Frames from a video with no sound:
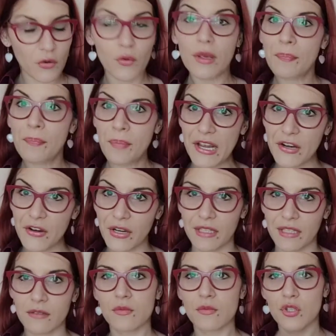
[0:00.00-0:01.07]

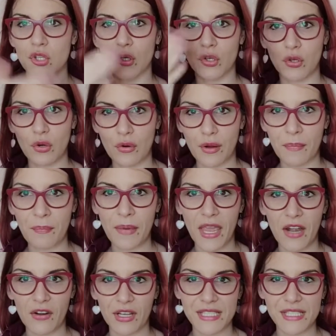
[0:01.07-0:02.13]
Repairing. So you're
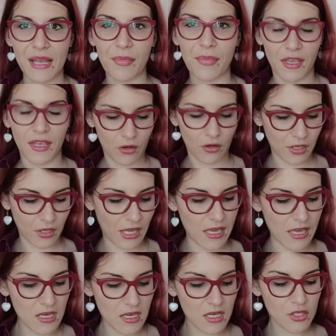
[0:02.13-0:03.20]
repairing something,
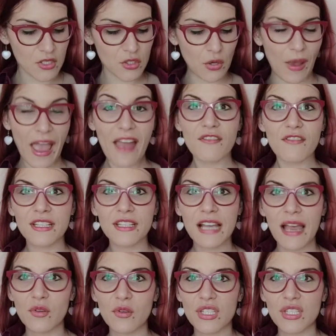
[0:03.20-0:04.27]
okay? So every
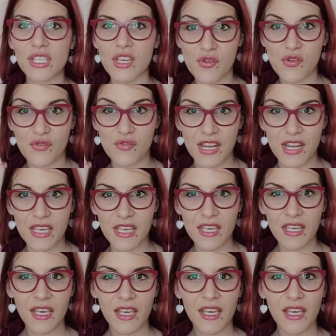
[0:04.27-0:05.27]
time you see re